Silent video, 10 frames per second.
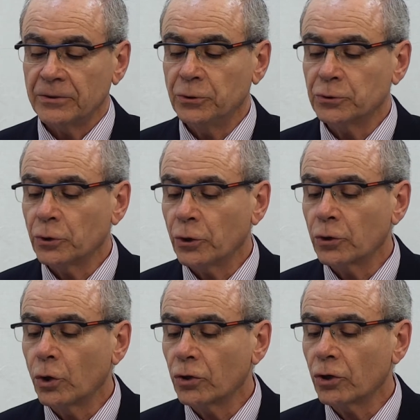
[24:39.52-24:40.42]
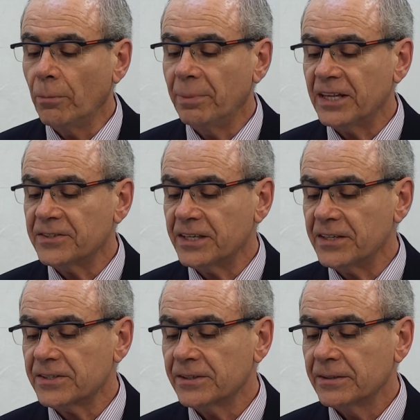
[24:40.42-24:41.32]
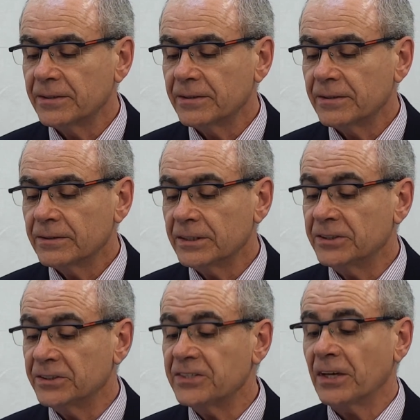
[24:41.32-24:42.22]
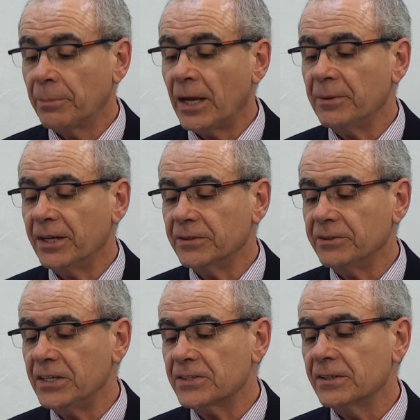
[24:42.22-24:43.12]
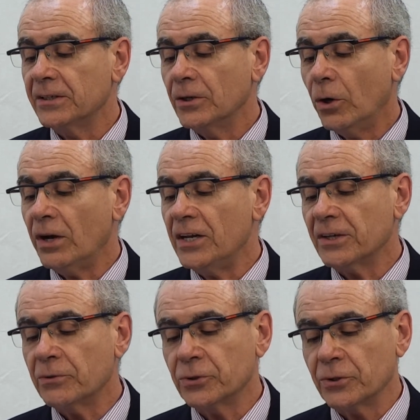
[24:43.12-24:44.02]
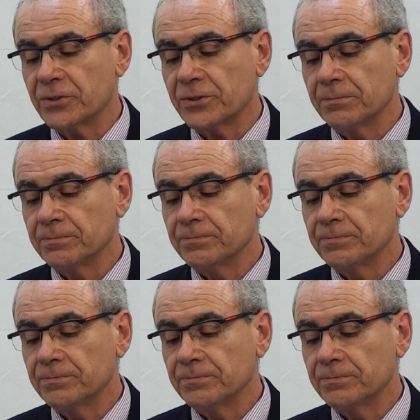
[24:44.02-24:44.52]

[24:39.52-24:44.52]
due to your core competencies, these are primary activities, or else outsource.